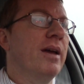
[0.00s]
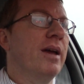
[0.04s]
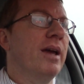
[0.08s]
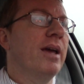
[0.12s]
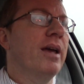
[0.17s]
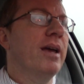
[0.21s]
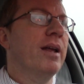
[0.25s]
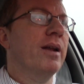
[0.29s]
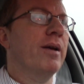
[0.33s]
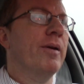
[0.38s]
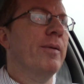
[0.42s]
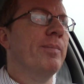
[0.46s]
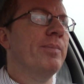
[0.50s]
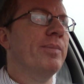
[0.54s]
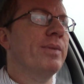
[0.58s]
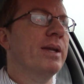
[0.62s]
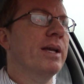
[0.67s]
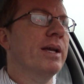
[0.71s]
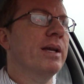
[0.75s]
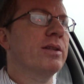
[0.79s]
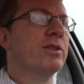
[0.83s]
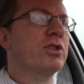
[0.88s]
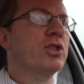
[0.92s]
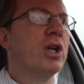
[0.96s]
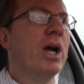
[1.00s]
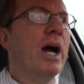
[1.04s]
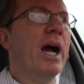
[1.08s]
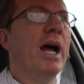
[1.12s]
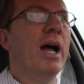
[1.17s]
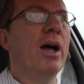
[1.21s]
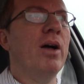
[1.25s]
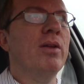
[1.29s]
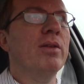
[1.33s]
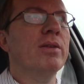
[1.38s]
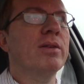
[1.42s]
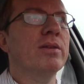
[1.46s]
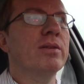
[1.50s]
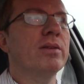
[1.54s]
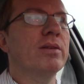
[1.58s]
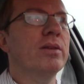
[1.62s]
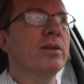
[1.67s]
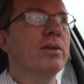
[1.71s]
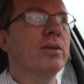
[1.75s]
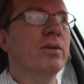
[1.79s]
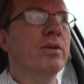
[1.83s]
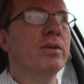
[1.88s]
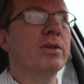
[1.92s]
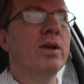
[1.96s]
and a, um, a child,
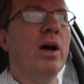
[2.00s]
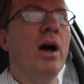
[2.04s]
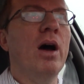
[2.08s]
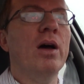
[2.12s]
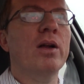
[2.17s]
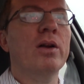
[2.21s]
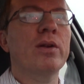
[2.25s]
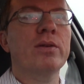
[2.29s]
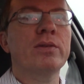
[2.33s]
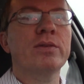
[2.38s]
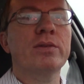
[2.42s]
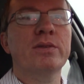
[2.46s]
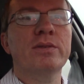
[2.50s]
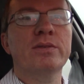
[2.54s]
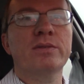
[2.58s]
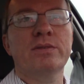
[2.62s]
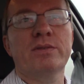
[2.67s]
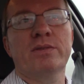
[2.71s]
little daughter,